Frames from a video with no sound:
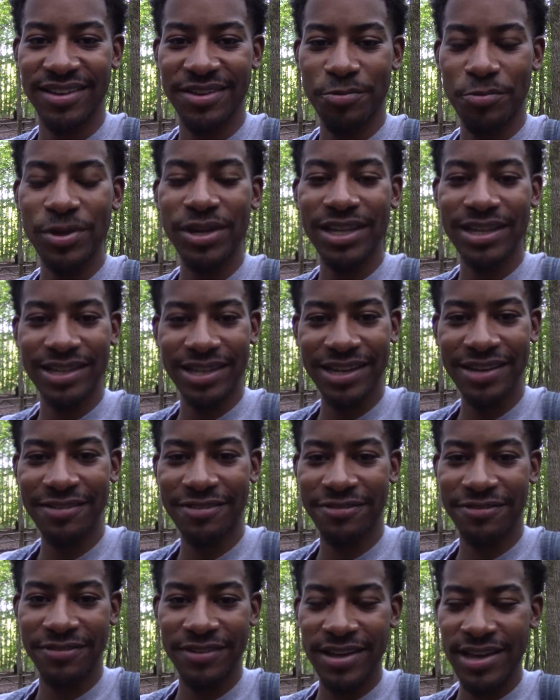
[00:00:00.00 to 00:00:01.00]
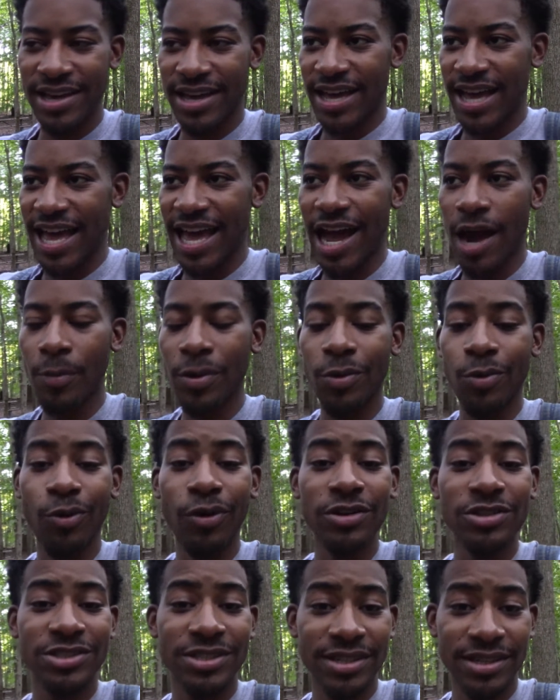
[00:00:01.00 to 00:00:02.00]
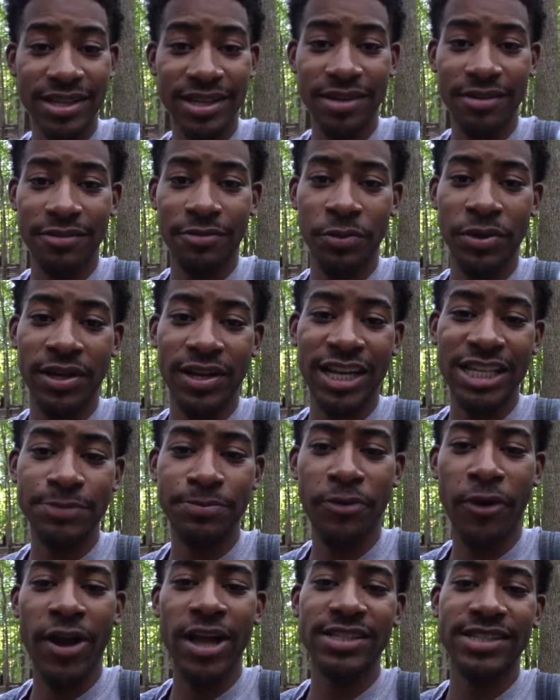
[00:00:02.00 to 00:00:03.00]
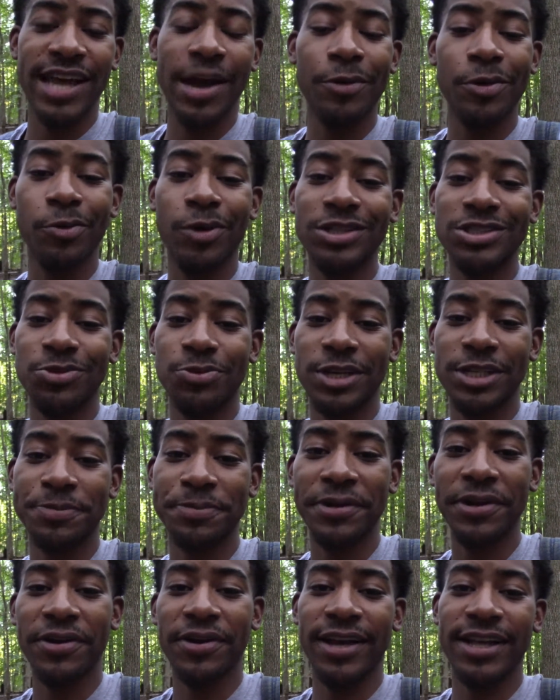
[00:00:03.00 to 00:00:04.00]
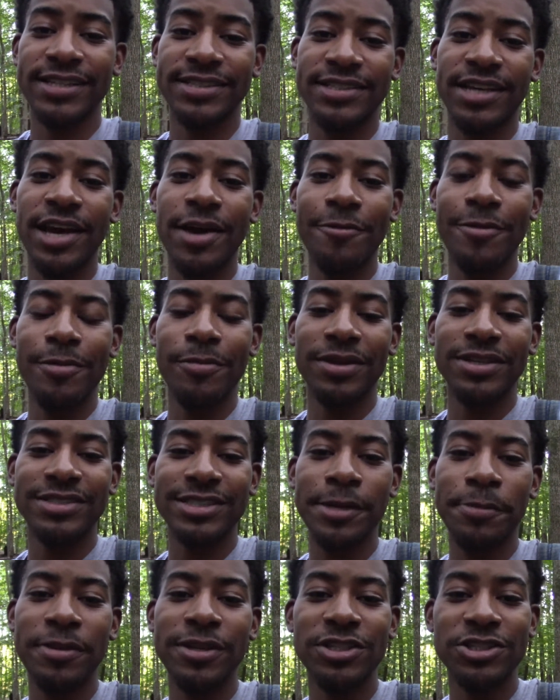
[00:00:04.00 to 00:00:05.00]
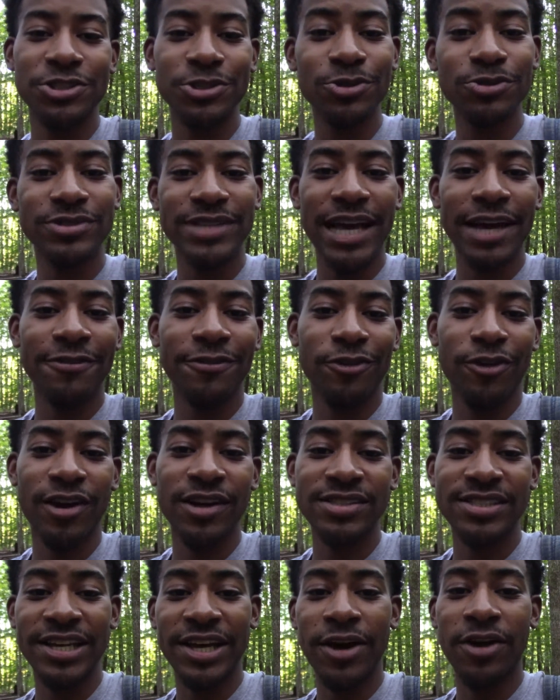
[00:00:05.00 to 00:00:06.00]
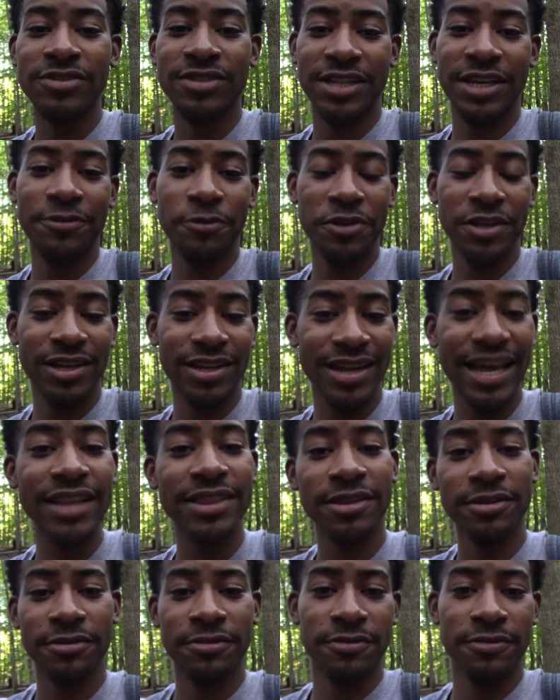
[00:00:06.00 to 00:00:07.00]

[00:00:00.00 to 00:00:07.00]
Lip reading: We can live how we want to live. We can experience how we want to experience. We must simply choose that for ourselves and then for the collective.